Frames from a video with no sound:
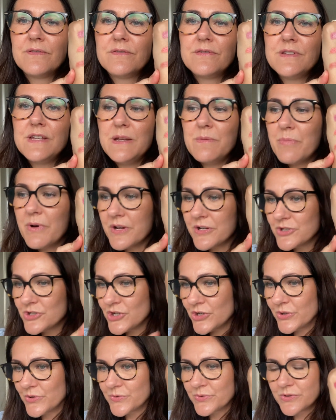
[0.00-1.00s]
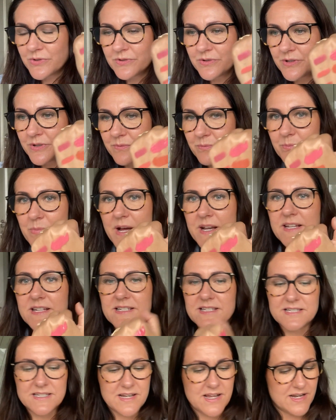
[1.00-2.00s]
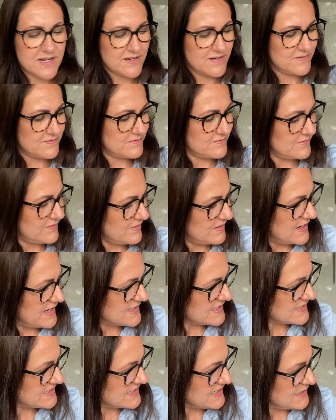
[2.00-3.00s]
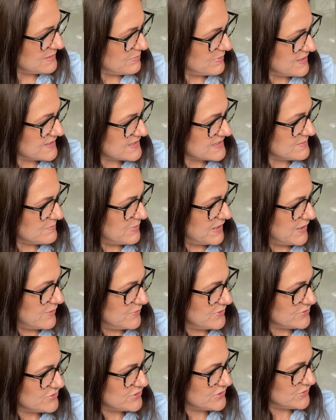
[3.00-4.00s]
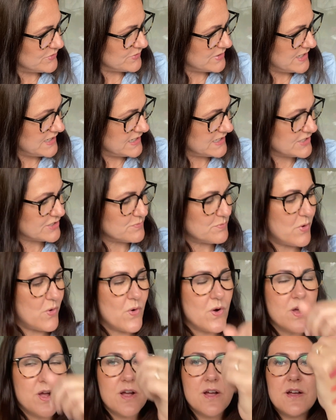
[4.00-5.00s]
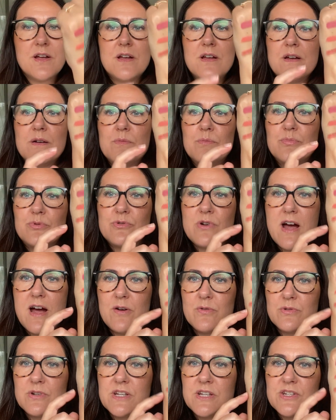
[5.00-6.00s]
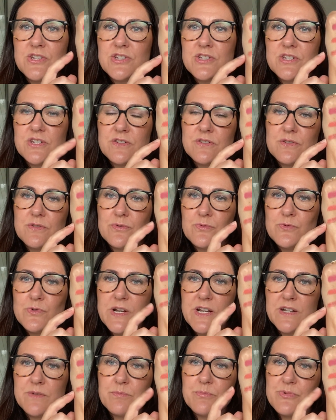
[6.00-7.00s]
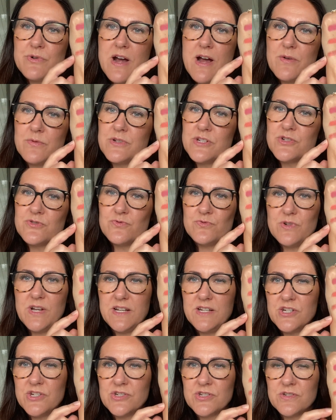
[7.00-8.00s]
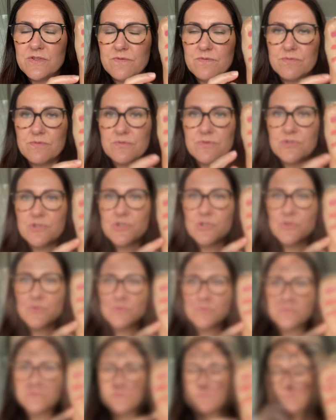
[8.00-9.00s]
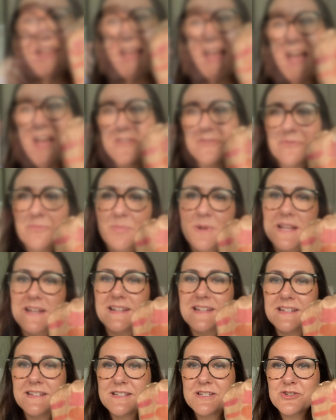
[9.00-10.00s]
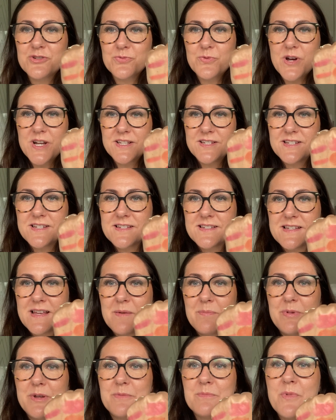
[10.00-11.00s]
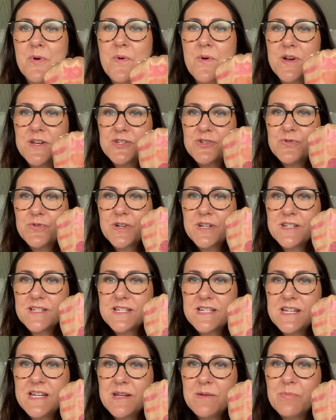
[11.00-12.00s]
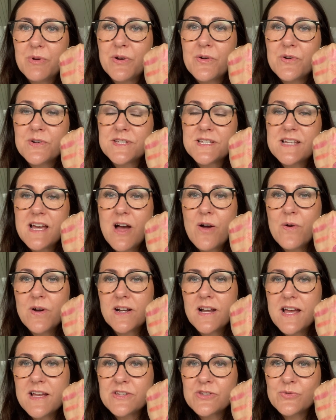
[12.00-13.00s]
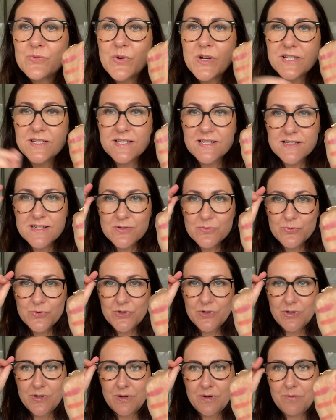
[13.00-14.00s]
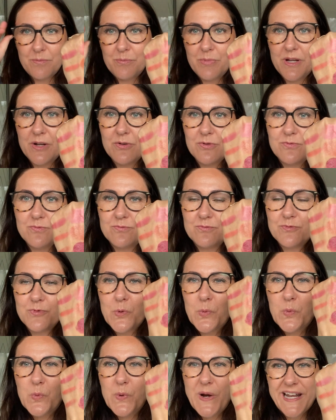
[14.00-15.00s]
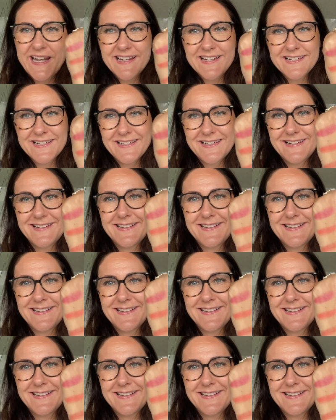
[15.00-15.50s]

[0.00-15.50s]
deeper tone, but it's not as deep as the berry tone, and it's more brownish red, brownish reddish tone. I have blended the swatches a bit more, as you can see, because the Hourglass swatches were a bit wet